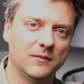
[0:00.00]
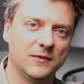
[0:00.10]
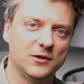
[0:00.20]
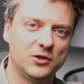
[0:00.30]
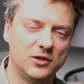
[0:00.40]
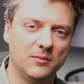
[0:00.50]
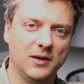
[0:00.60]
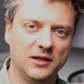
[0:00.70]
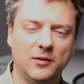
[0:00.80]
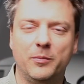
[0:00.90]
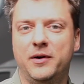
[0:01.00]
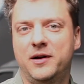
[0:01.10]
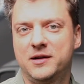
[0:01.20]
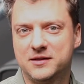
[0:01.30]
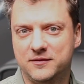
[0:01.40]
sheet metal
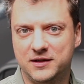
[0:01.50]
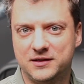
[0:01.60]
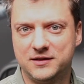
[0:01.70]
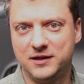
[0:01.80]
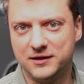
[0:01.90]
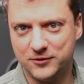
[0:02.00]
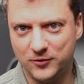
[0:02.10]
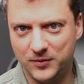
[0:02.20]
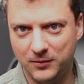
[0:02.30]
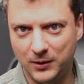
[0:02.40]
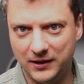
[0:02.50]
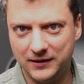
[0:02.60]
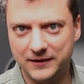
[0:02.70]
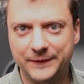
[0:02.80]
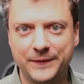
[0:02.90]
parts that needs to be
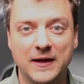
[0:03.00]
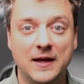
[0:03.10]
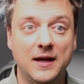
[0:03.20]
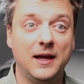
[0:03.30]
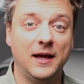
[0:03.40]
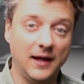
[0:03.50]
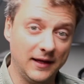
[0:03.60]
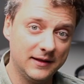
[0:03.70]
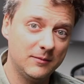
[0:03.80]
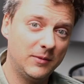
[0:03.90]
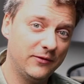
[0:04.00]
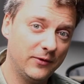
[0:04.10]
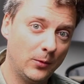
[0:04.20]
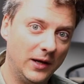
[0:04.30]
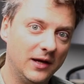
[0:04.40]
welded. And by
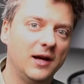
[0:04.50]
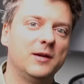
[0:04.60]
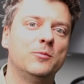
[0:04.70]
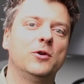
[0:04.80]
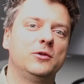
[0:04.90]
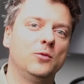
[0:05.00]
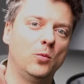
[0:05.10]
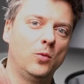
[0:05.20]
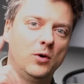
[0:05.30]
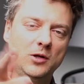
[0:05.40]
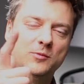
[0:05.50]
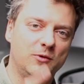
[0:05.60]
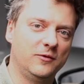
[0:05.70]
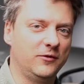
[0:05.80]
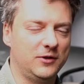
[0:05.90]
the way, I bought one
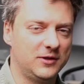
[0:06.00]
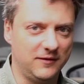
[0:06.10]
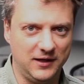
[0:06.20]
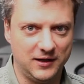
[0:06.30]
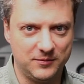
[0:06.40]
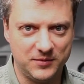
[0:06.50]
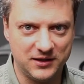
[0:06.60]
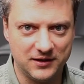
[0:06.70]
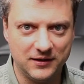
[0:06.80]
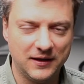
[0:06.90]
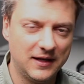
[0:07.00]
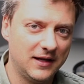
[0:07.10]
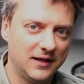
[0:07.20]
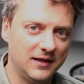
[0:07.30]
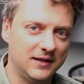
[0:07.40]
more Volkswagen Beetle.
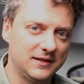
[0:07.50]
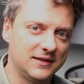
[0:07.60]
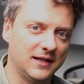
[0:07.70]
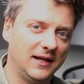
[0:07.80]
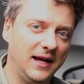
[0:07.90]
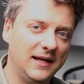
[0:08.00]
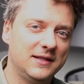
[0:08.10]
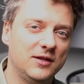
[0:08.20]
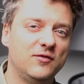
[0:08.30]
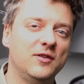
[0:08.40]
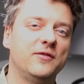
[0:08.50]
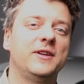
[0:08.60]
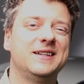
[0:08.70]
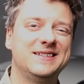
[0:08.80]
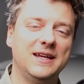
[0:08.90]
It's a
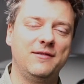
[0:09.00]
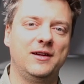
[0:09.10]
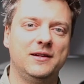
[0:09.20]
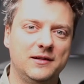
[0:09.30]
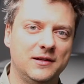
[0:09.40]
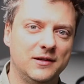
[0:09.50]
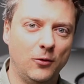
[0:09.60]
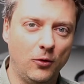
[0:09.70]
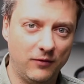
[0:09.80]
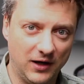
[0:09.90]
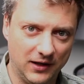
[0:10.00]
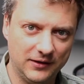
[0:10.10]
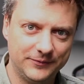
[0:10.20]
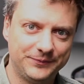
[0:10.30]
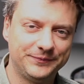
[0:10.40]
1957
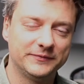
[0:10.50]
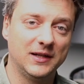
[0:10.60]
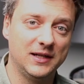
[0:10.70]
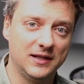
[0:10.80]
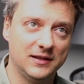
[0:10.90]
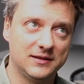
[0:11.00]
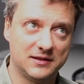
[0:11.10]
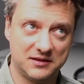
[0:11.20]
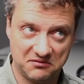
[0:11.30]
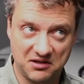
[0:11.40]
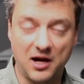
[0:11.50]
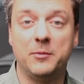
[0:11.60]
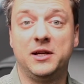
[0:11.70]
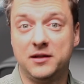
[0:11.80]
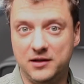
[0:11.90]
oval. It's
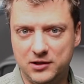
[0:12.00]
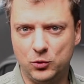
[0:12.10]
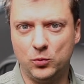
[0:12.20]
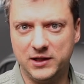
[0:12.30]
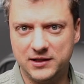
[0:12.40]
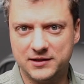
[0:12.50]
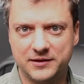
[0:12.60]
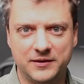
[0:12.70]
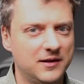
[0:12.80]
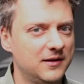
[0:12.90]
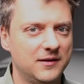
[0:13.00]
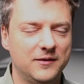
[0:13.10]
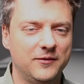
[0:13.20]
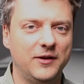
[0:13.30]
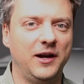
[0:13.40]
coming in 2 weeks.
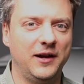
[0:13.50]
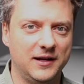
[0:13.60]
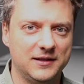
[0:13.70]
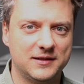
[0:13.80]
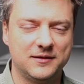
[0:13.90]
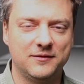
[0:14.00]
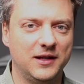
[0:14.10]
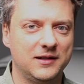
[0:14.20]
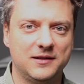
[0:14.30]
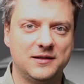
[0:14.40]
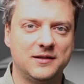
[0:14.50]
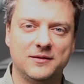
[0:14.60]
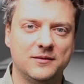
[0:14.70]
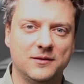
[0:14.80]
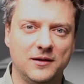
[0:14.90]
Very nice. That
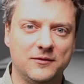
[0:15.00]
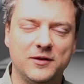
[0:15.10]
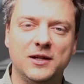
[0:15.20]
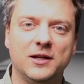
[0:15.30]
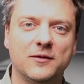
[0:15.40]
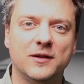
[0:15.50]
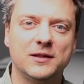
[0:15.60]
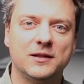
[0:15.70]
I think that